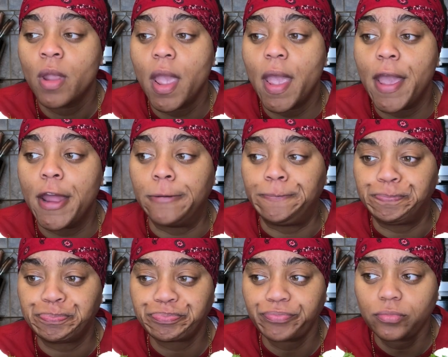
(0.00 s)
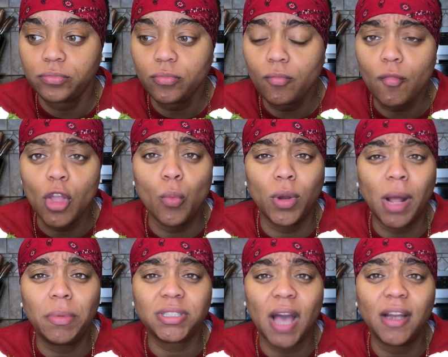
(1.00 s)
And when I
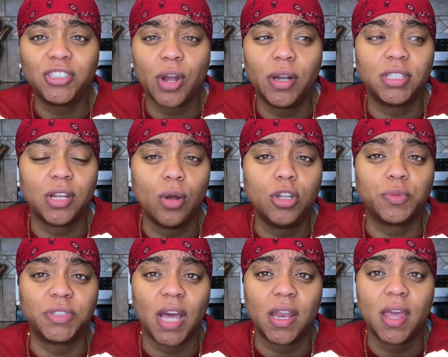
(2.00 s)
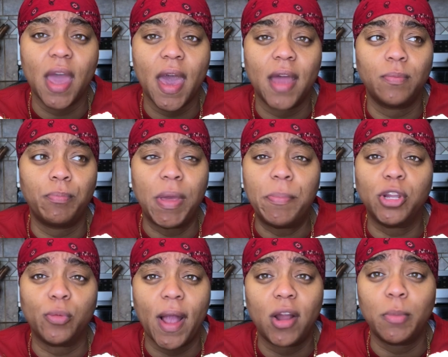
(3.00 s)
was kind of starting to notice was that he had people
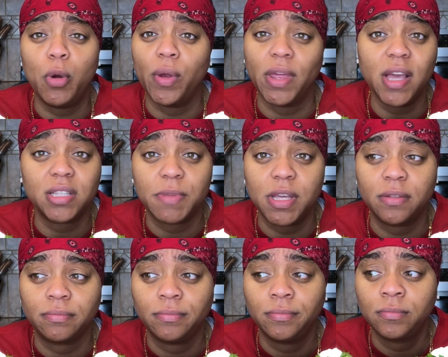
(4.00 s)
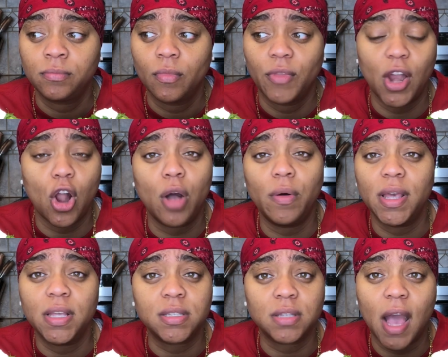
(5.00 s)
around him who were yes men that
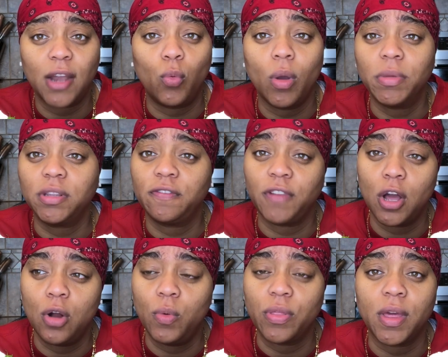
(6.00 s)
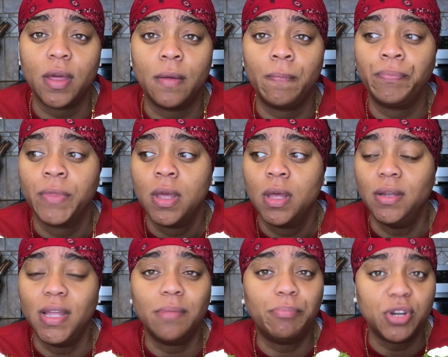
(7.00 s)
always kind of went with the flow with him,
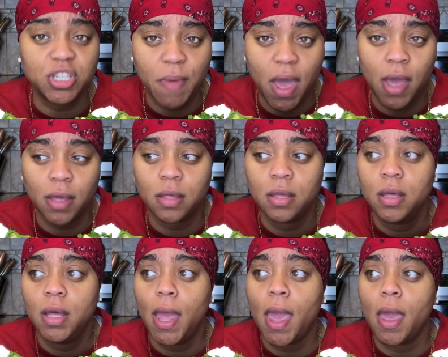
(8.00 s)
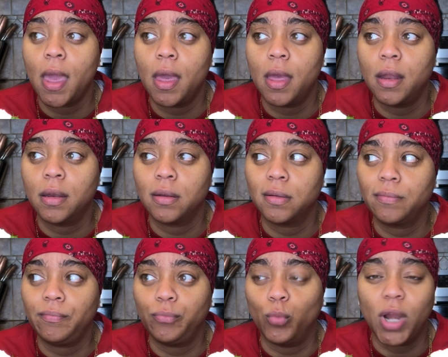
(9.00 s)
didn't push back, and
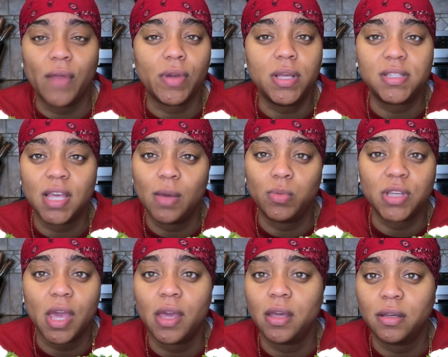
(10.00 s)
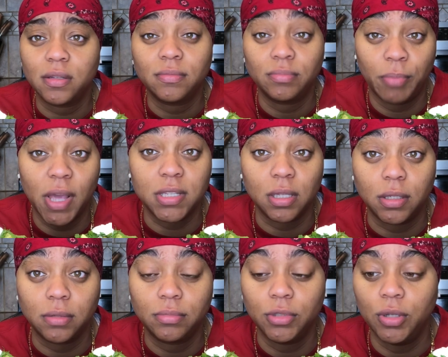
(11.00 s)
whatever he said was king, basically.
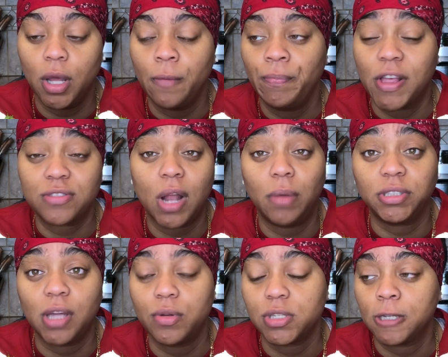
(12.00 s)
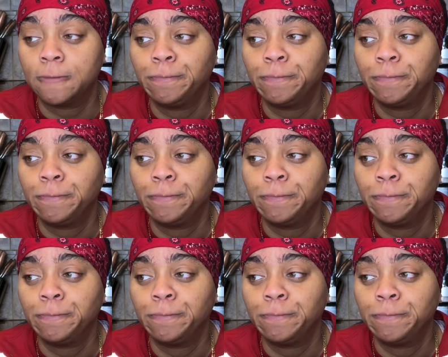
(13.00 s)
You know, that's what I was noticing.